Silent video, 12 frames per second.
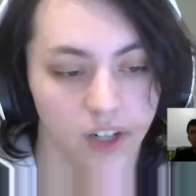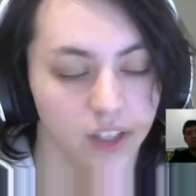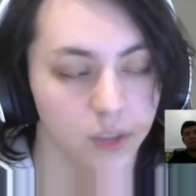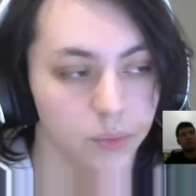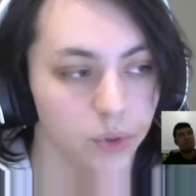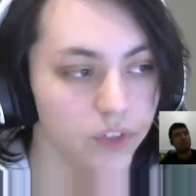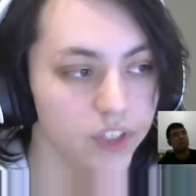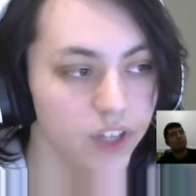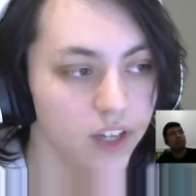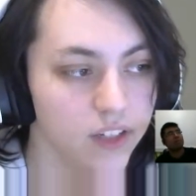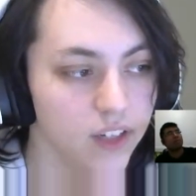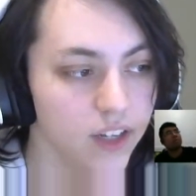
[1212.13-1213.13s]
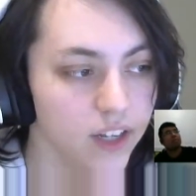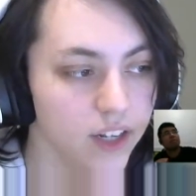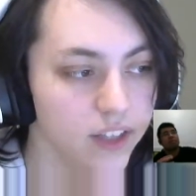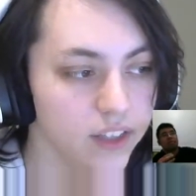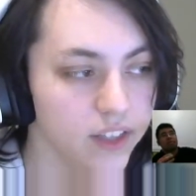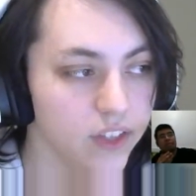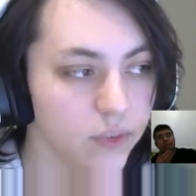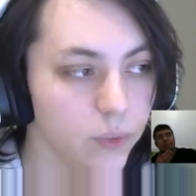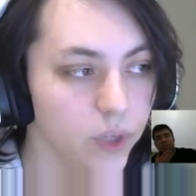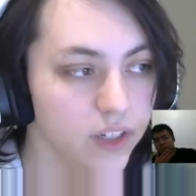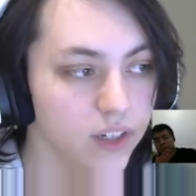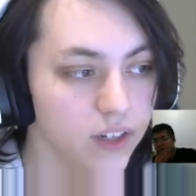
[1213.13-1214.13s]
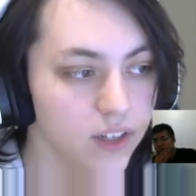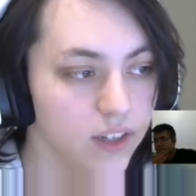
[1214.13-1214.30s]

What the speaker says: I think, improve a ton, and I think that's what,